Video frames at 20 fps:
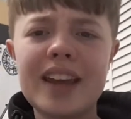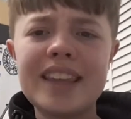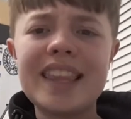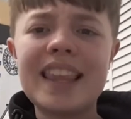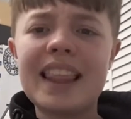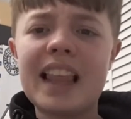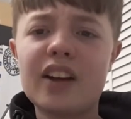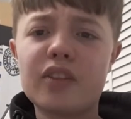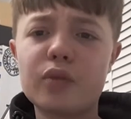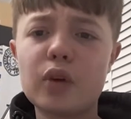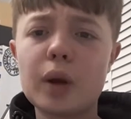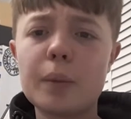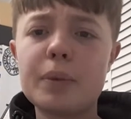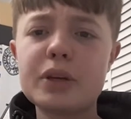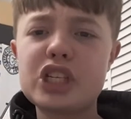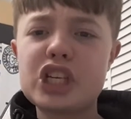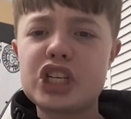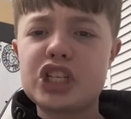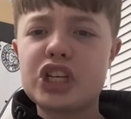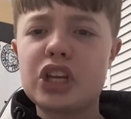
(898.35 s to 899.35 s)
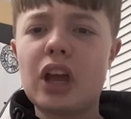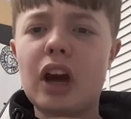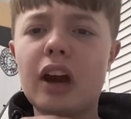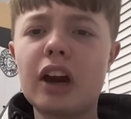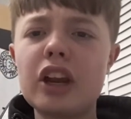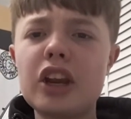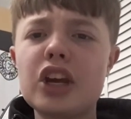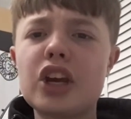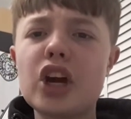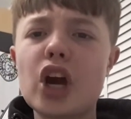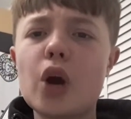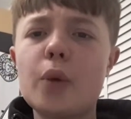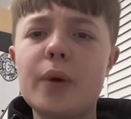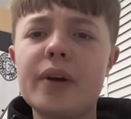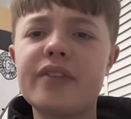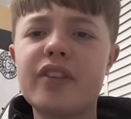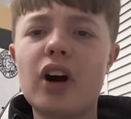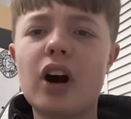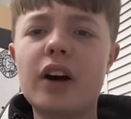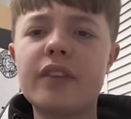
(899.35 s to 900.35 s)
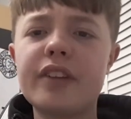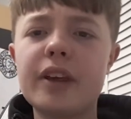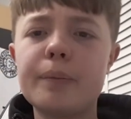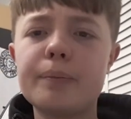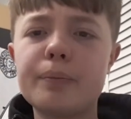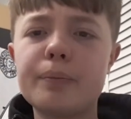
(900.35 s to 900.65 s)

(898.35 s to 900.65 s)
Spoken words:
in the left wing position, I'm going to go with Harvey